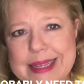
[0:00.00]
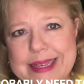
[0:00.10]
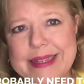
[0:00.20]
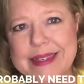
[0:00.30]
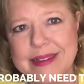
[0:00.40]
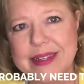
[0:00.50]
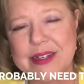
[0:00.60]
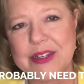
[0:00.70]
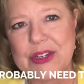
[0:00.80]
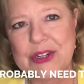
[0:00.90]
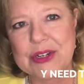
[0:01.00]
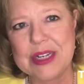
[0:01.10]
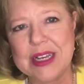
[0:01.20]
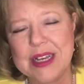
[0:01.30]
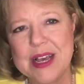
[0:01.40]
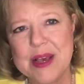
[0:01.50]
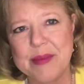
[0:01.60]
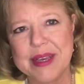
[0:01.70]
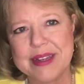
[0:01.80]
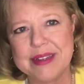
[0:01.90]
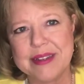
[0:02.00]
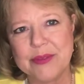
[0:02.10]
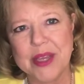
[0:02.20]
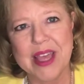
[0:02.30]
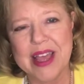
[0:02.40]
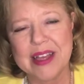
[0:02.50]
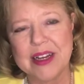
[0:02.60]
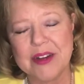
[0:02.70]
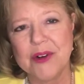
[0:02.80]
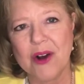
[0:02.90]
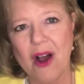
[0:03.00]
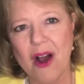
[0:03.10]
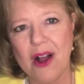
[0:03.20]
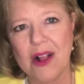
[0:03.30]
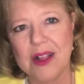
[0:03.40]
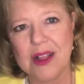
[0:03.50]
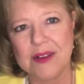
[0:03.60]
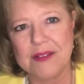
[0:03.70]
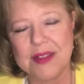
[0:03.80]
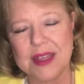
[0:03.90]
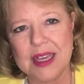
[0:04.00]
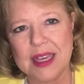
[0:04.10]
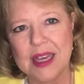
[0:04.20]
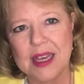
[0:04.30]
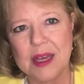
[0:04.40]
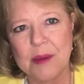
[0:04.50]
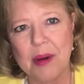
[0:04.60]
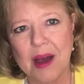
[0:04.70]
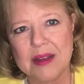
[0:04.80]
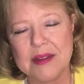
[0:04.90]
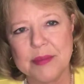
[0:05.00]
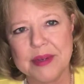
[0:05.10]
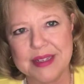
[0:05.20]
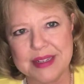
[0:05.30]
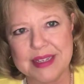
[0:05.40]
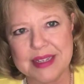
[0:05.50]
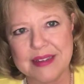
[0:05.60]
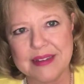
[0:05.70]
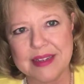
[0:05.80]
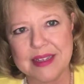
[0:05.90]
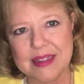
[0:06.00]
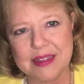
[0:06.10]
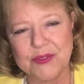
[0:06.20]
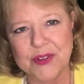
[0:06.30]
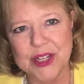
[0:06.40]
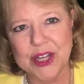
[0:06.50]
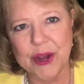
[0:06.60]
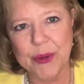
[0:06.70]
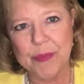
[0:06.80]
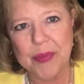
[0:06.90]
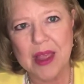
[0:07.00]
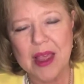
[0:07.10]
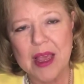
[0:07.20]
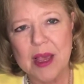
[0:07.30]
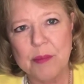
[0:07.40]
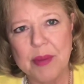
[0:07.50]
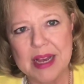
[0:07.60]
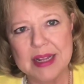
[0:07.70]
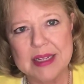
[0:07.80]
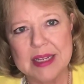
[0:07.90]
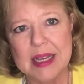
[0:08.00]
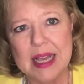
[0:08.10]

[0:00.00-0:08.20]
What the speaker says: need to see an attorney because we can't cover all of the possibilities in this video. But